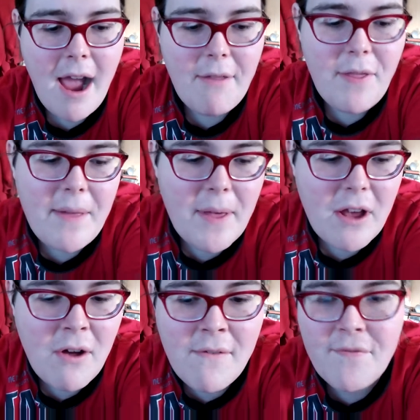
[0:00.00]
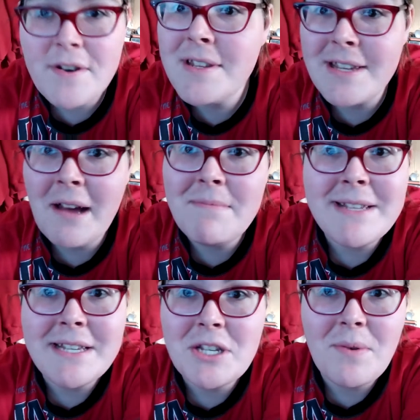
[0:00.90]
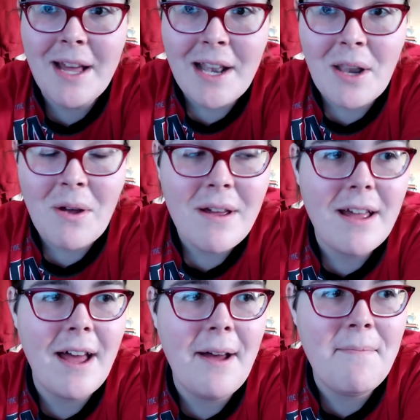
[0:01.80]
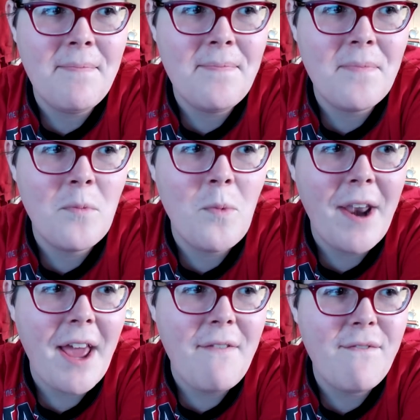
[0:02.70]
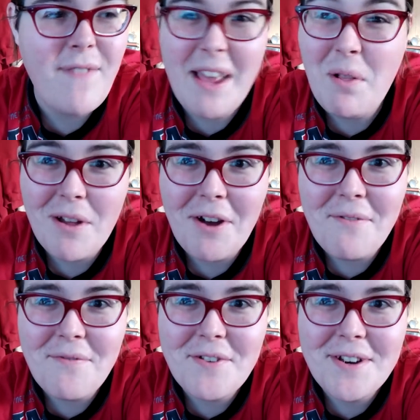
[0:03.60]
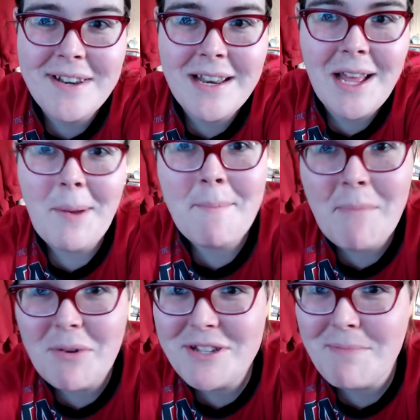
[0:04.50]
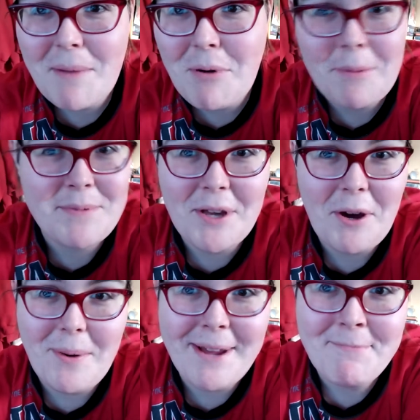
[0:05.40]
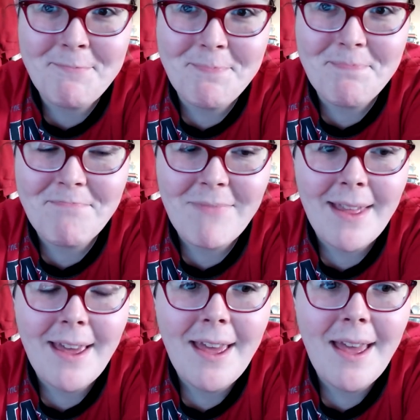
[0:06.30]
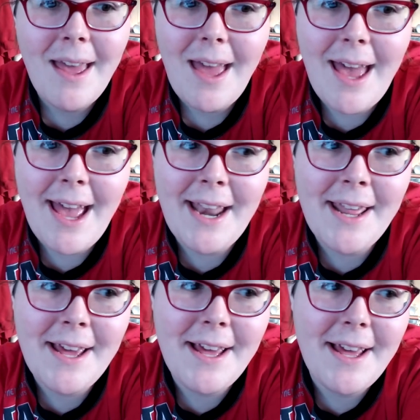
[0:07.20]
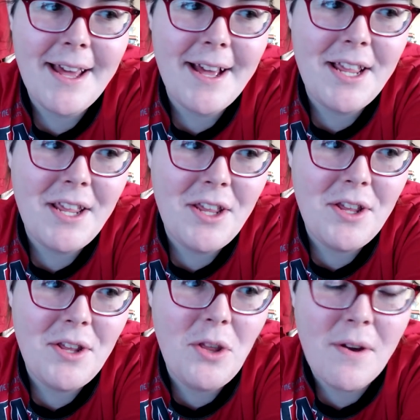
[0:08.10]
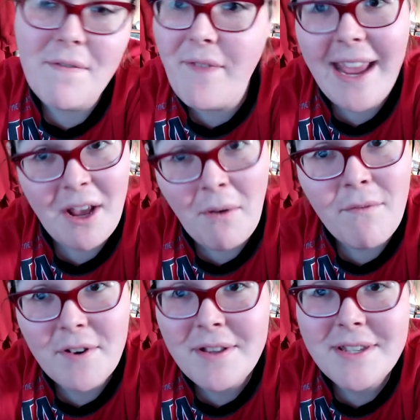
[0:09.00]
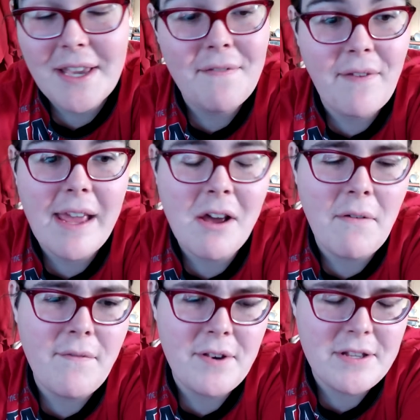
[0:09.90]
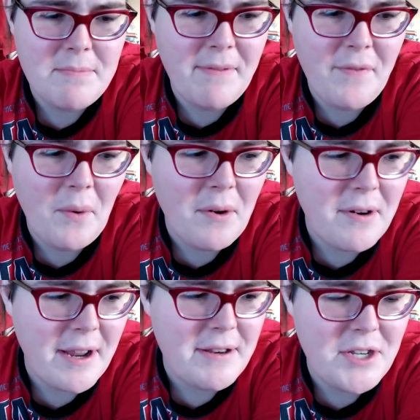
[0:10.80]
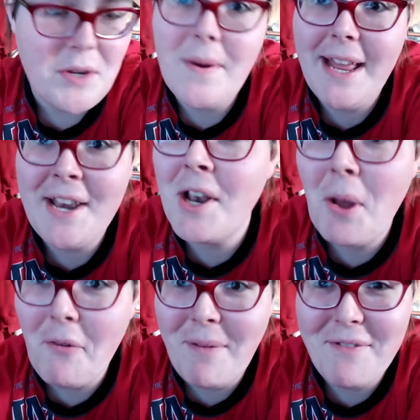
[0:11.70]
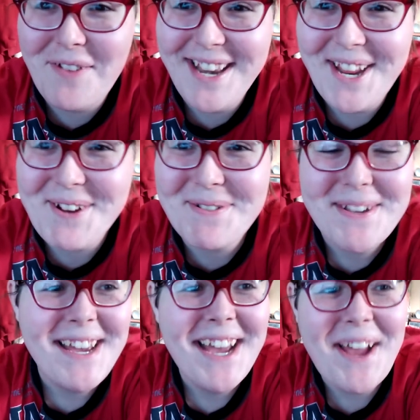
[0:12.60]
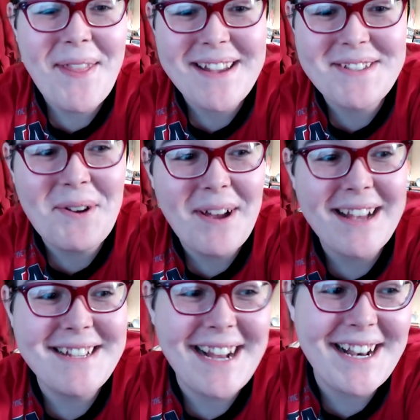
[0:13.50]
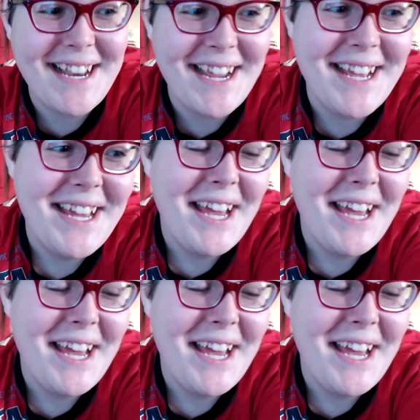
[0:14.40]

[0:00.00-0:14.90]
I think that confidence comes into it a lot. When I feel confident, most of my problems go away. And you can fake confidence. I faked confidence before, and I do it in a lot of my videos, and that's not exactly